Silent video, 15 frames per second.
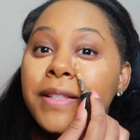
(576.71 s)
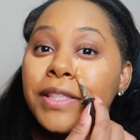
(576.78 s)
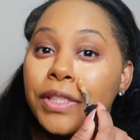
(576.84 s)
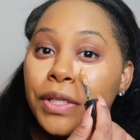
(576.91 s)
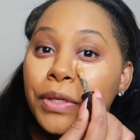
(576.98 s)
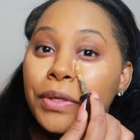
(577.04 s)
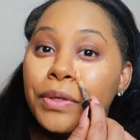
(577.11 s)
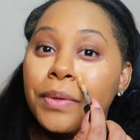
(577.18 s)

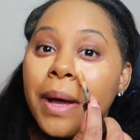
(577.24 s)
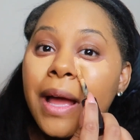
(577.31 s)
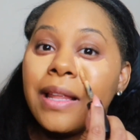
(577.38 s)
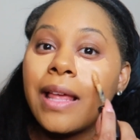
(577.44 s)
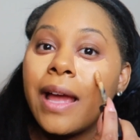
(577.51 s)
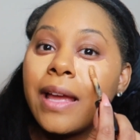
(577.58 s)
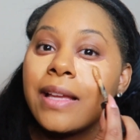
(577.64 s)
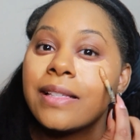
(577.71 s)
to
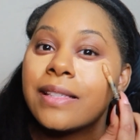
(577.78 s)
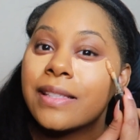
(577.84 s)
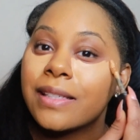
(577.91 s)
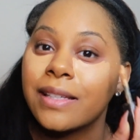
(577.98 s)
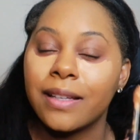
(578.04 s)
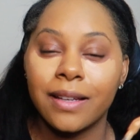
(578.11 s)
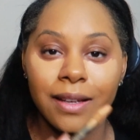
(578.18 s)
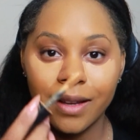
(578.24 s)
highlights.
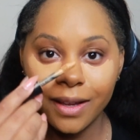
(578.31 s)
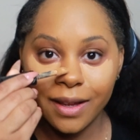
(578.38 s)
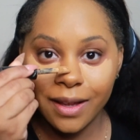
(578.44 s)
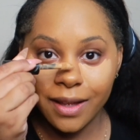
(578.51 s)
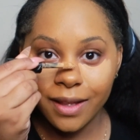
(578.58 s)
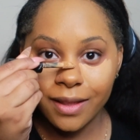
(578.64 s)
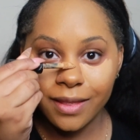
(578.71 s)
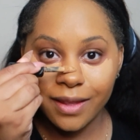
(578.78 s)

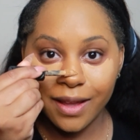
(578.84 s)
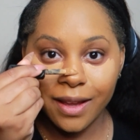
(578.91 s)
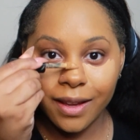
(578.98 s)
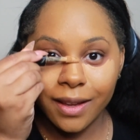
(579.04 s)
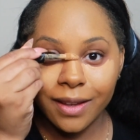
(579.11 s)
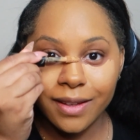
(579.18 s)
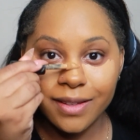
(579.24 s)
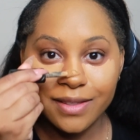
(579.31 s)

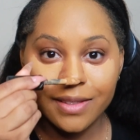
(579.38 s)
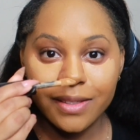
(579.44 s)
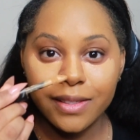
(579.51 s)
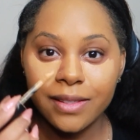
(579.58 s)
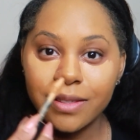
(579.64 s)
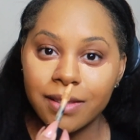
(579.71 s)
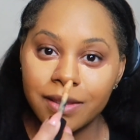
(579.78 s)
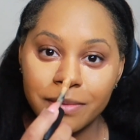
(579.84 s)
Like it
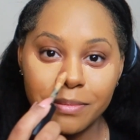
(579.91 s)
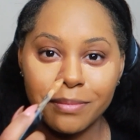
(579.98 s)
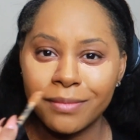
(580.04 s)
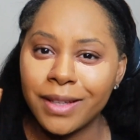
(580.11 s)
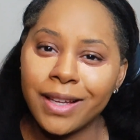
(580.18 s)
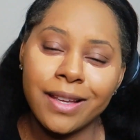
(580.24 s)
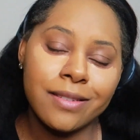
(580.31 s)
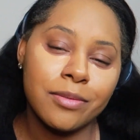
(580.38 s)

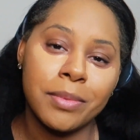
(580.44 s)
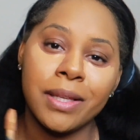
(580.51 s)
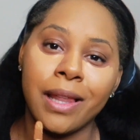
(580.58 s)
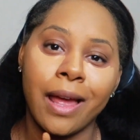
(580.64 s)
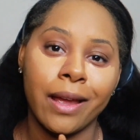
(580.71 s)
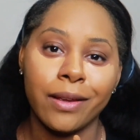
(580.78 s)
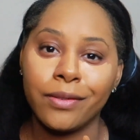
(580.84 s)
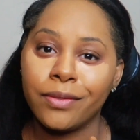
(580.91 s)
gives me
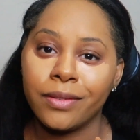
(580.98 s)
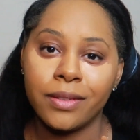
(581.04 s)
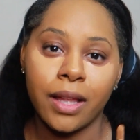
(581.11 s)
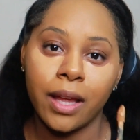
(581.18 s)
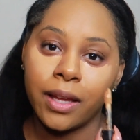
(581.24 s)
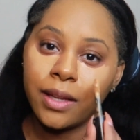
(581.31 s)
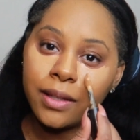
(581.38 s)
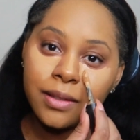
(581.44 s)
life.
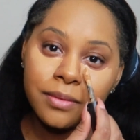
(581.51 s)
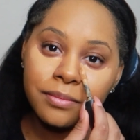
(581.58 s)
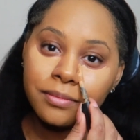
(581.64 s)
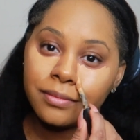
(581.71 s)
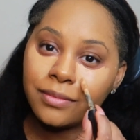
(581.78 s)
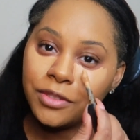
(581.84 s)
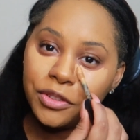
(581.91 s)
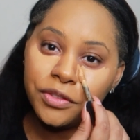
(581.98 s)
Like,
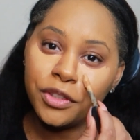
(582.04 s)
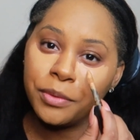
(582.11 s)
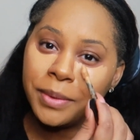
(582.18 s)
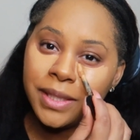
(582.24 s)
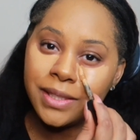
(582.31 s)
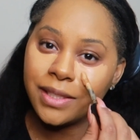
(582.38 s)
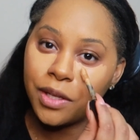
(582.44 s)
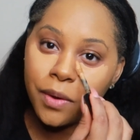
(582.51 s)
you feel
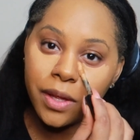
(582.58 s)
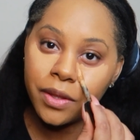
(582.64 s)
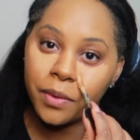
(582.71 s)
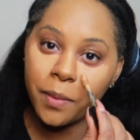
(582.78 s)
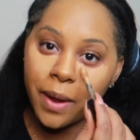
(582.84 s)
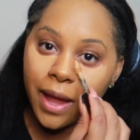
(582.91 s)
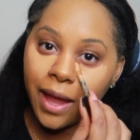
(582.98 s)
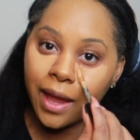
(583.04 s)
me? It's no other
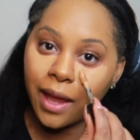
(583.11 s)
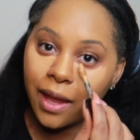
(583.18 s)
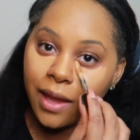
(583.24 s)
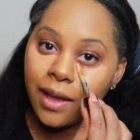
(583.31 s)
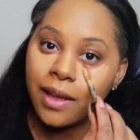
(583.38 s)
way.